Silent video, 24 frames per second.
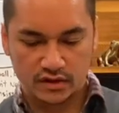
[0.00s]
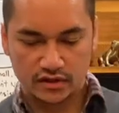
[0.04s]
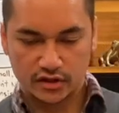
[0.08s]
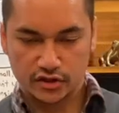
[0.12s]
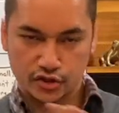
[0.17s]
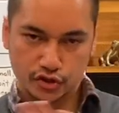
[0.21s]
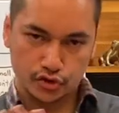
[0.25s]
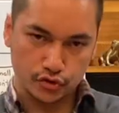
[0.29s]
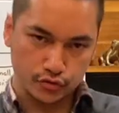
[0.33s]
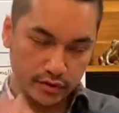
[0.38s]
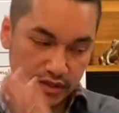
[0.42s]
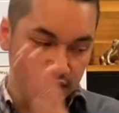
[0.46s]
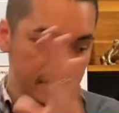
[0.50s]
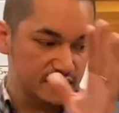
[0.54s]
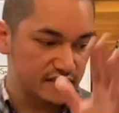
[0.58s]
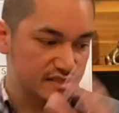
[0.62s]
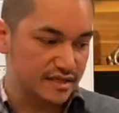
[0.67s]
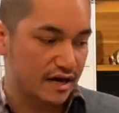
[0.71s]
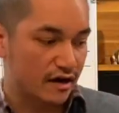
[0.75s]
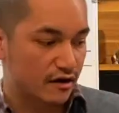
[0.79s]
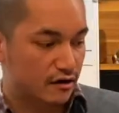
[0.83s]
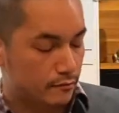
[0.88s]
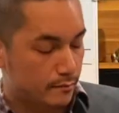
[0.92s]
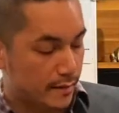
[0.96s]
The sweet and
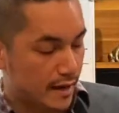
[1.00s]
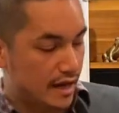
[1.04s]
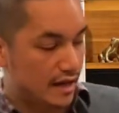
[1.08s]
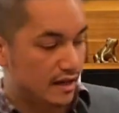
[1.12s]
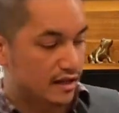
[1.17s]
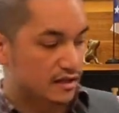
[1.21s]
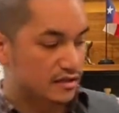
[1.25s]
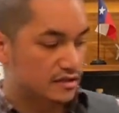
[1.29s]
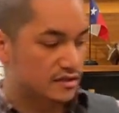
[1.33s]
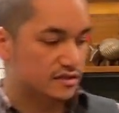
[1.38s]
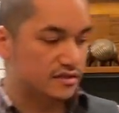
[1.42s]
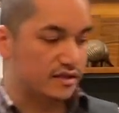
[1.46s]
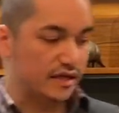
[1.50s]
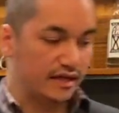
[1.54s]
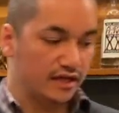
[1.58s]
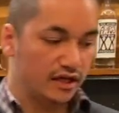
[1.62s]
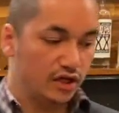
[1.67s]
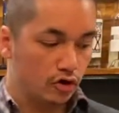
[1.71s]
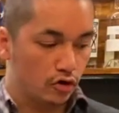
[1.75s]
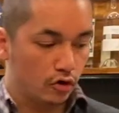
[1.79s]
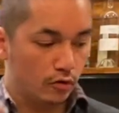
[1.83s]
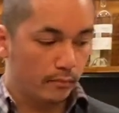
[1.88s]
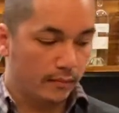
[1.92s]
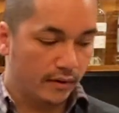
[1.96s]
sour balance, the
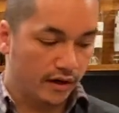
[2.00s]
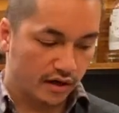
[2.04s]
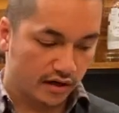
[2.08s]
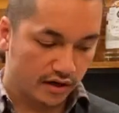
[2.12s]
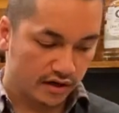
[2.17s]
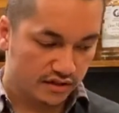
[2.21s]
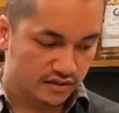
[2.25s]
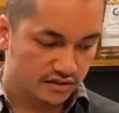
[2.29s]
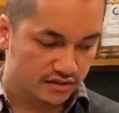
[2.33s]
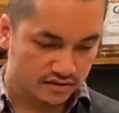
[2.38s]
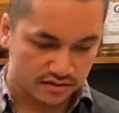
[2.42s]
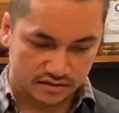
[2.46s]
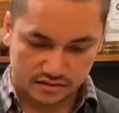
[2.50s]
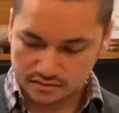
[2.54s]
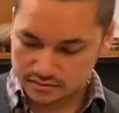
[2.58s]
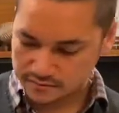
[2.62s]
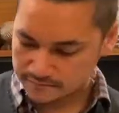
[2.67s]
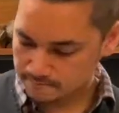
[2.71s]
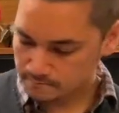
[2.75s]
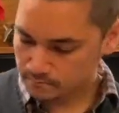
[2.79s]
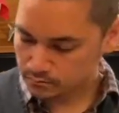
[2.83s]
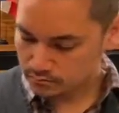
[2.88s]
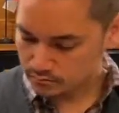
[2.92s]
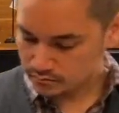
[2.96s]
equal parts
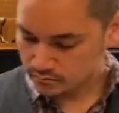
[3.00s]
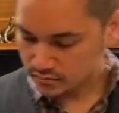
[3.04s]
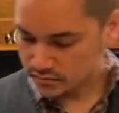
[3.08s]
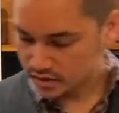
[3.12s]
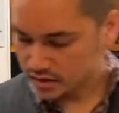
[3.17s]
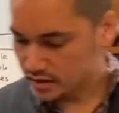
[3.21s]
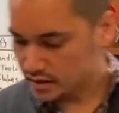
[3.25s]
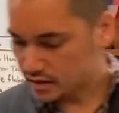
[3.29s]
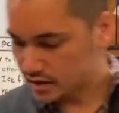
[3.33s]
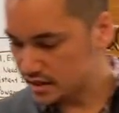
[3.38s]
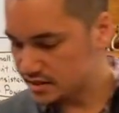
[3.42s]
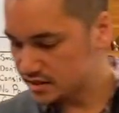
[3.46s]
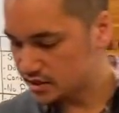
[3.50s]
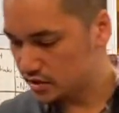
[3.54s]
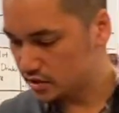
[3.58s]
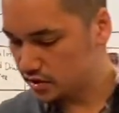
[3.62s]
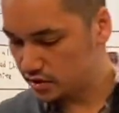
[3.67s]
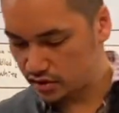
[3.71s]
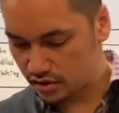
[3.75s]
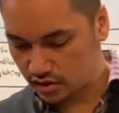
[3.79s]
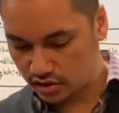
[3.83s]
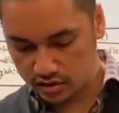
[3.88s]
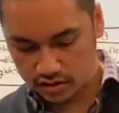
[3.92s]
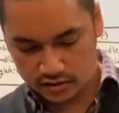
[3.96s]
is a
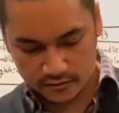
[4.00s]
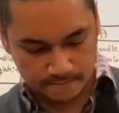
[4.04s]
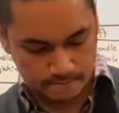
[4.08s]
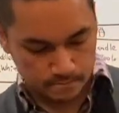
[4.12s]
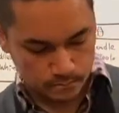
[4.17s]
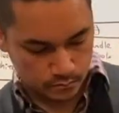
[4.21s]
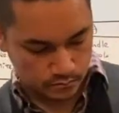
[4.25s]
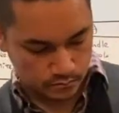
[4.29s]
good